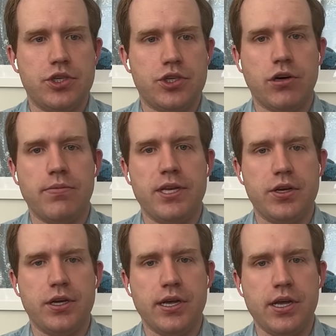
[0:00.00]

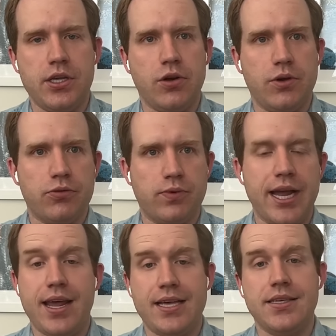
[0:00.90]
determined, on the
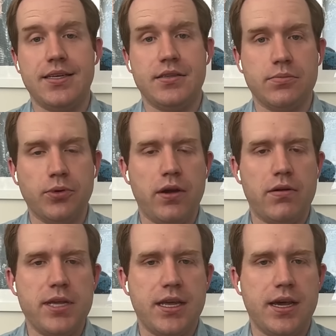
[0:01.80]
right, as it is in the
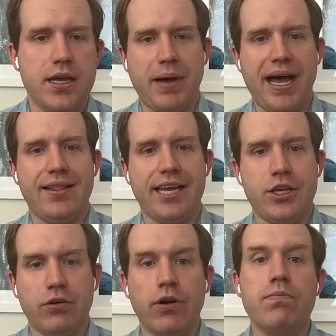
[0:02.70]
broader media, by
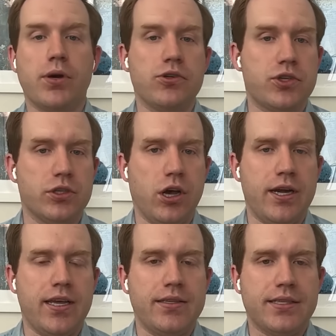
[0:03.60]
like your own personal
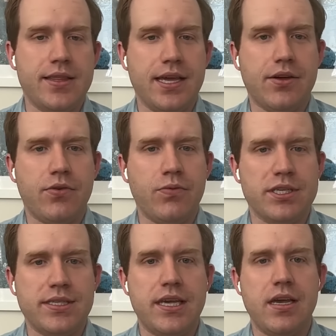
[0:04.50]
audience, I think we're
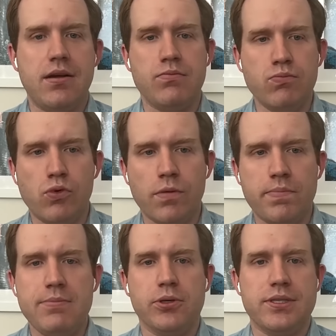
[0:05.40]
seeing more
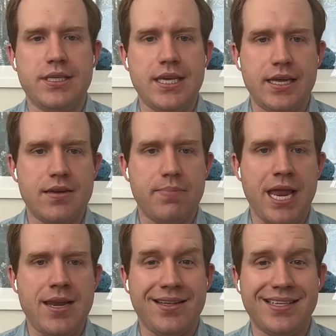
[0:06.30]
people seek
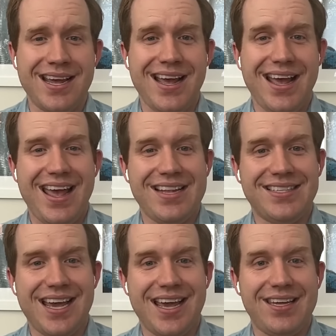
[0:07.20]
independence and
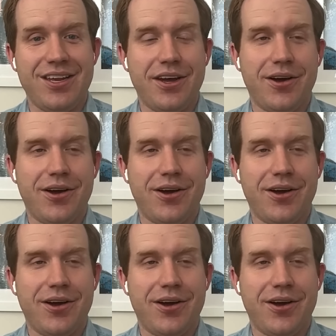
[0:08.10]
say,